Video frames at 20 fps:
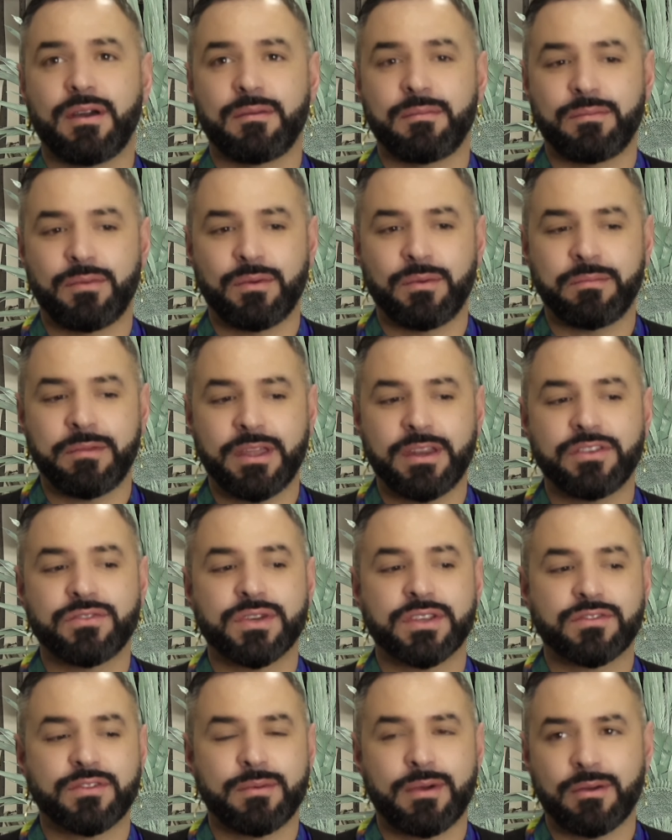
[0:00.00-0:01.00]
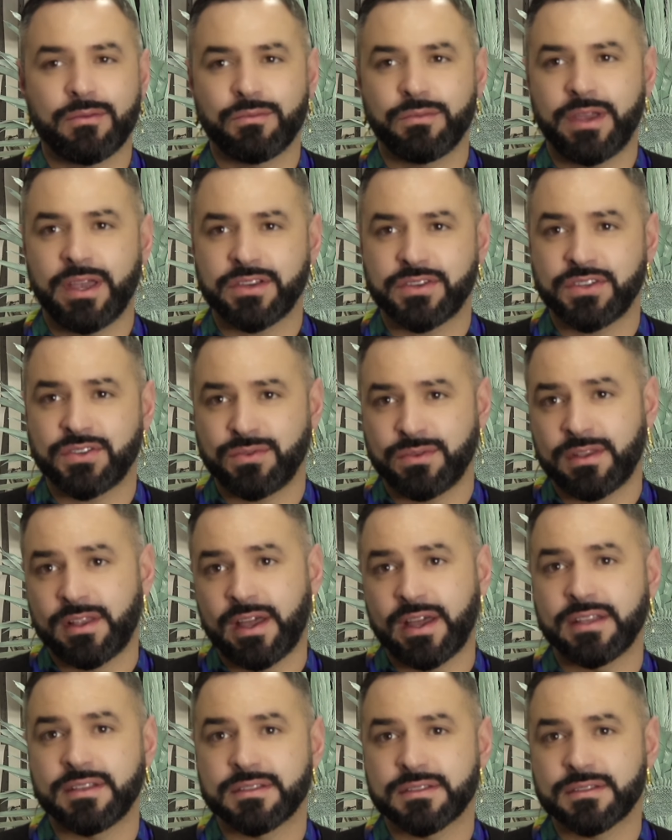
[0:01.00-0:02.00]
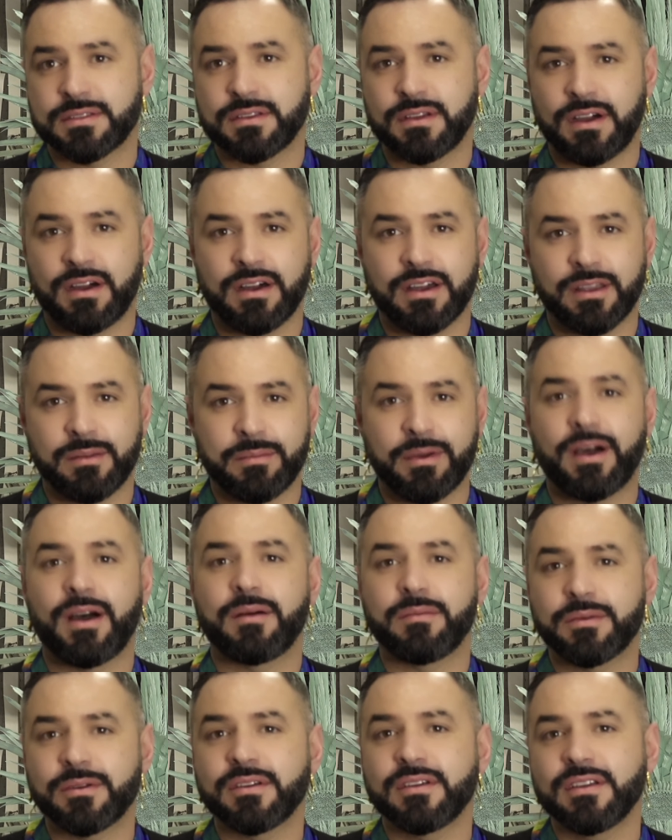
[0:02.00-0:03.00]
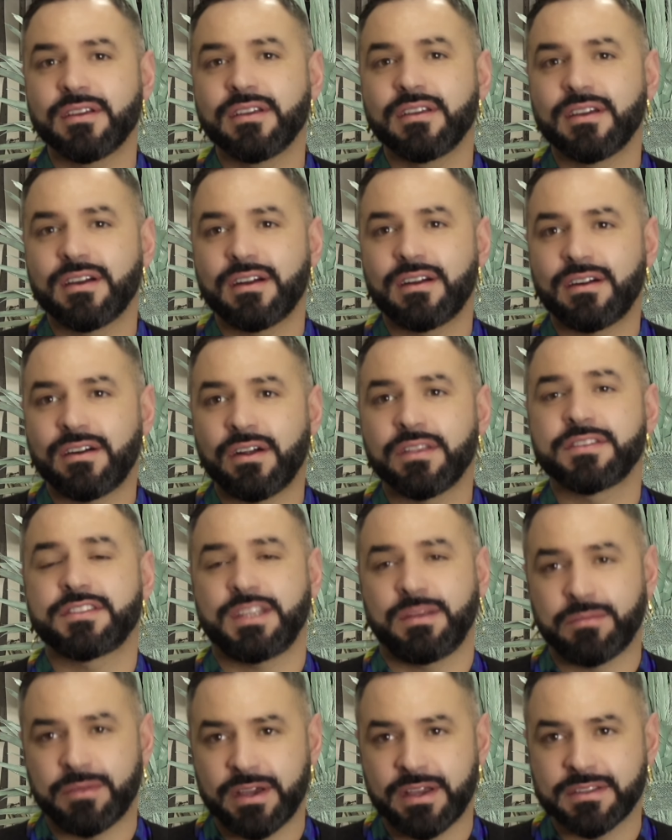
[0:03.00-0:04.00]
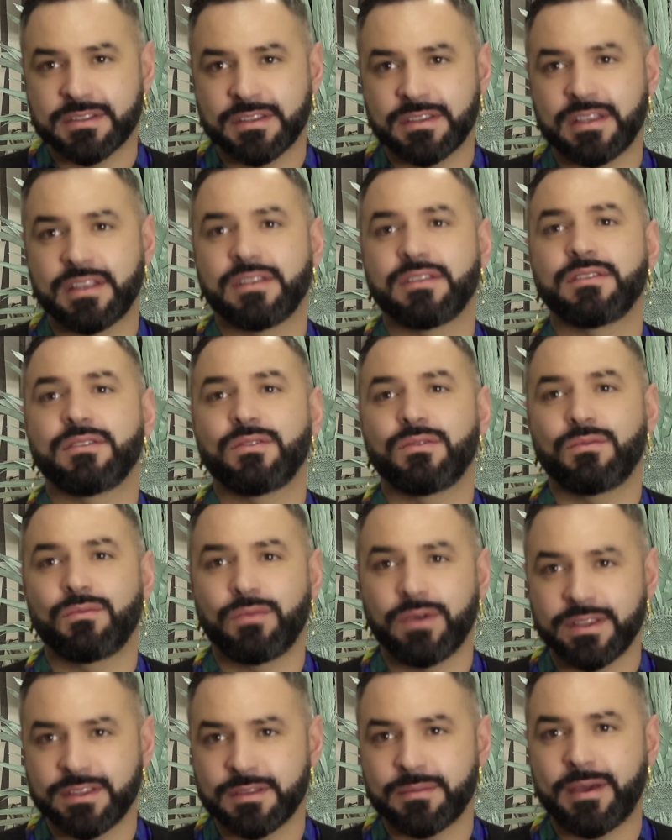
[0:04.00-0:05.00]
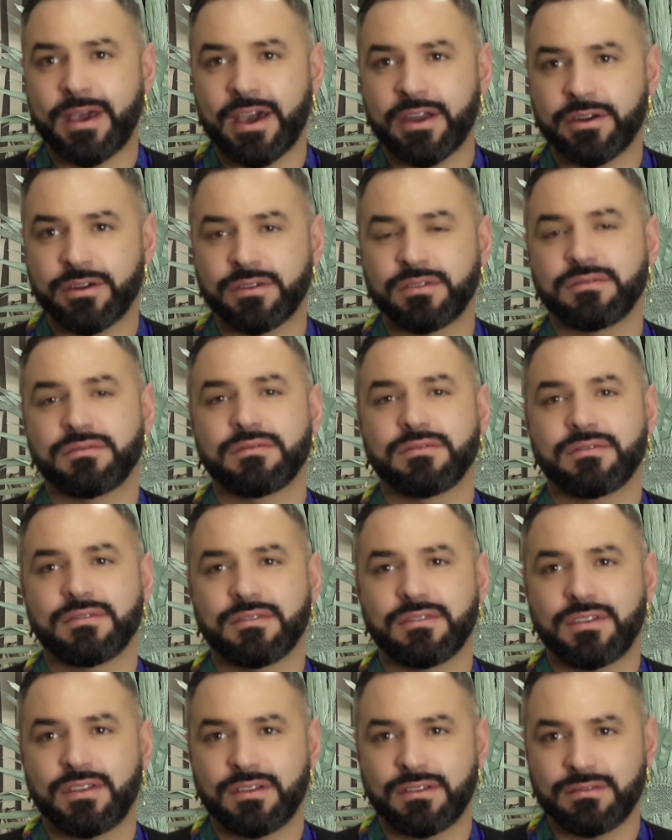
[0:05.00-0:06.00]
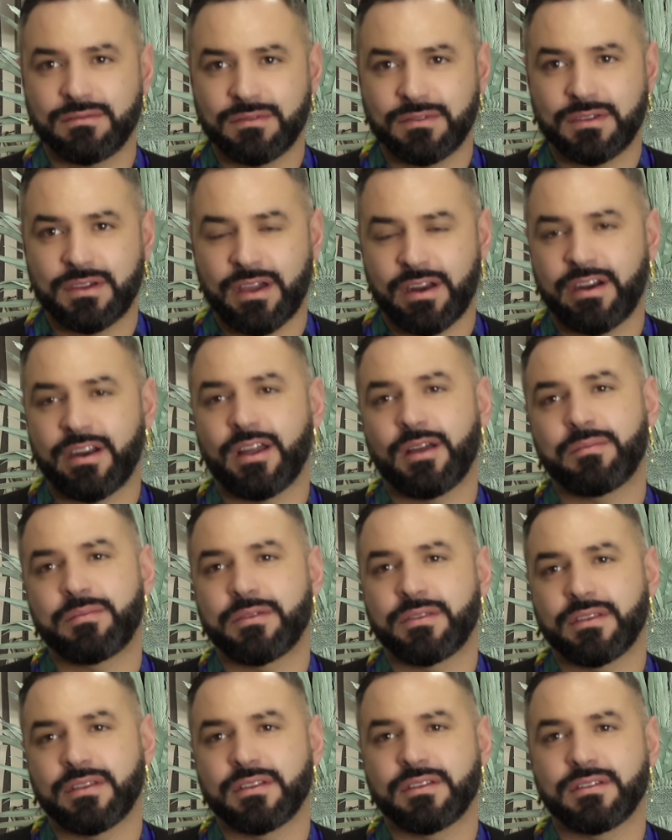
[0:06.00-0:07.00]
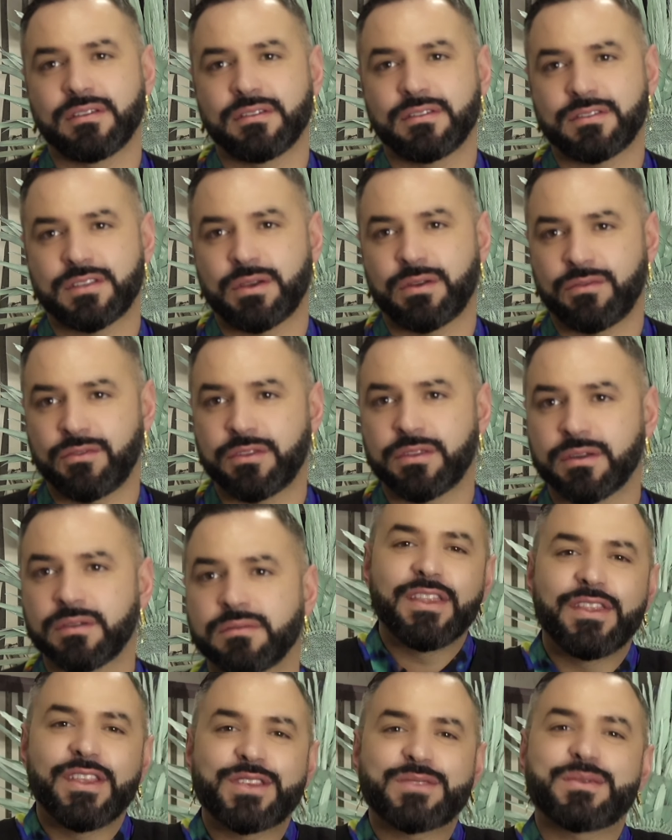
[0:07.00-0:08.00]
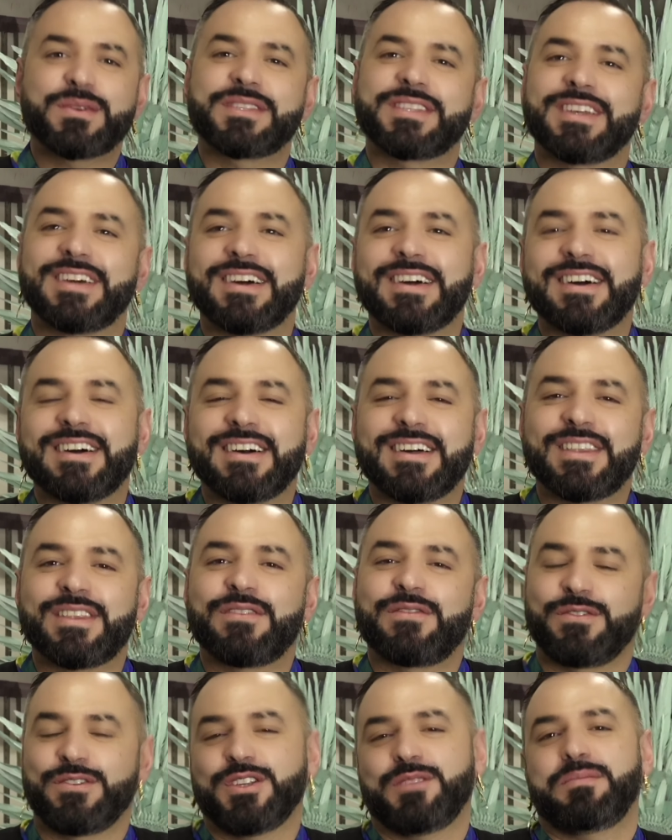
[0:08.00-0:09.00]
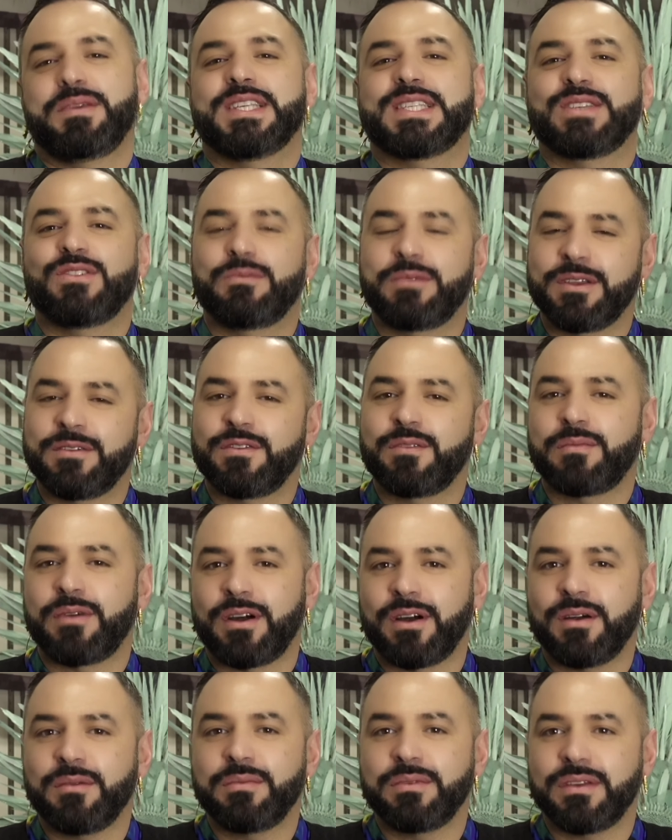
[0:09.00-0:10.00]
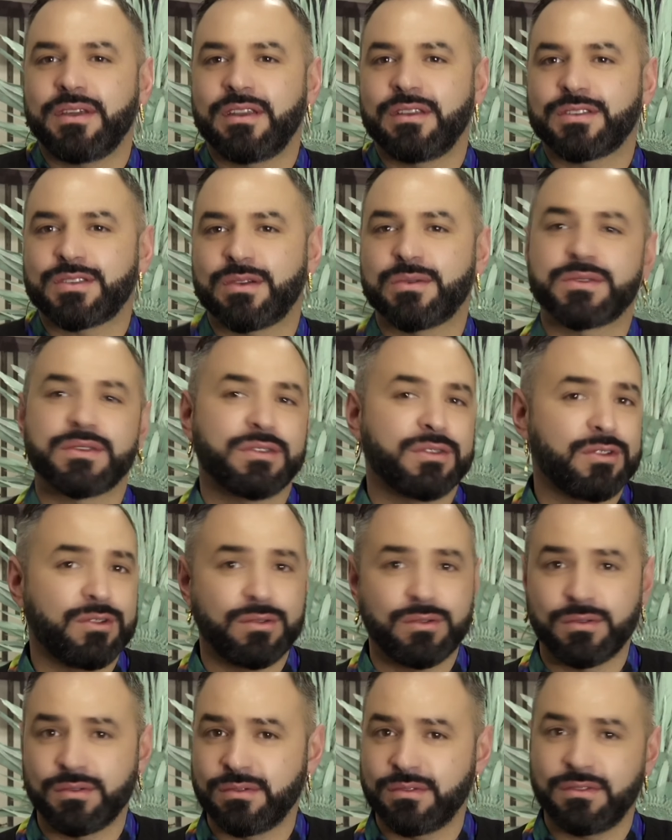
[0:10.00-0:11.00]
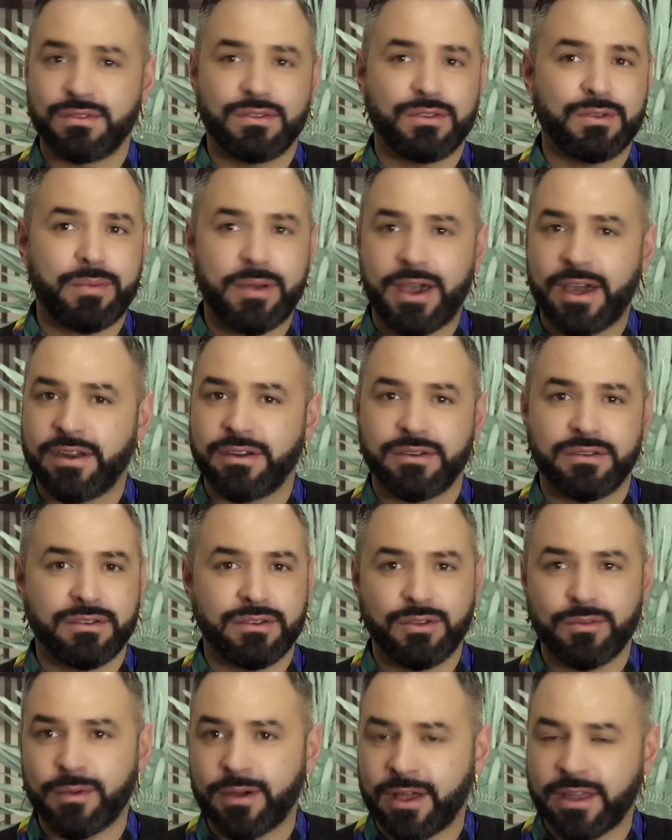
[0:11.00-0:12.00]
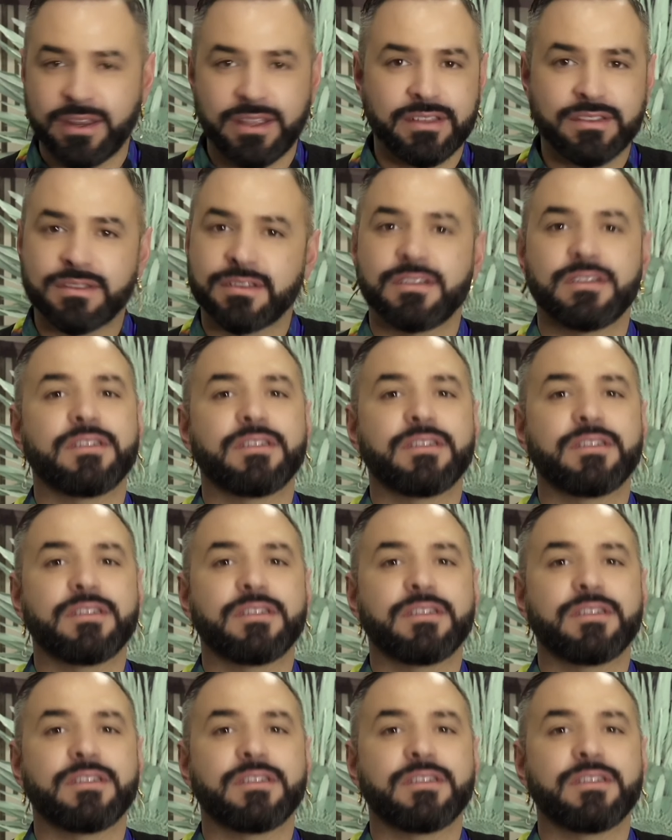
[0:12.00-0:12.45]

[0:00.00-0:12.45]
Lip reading: made a dress for Bob when we actually drew the lines on Bob, all the seam lines, and then went to pattern, cut it up, and then sewed everything. This was the first piece that we made for Bob, and so it was a new pattern, new body to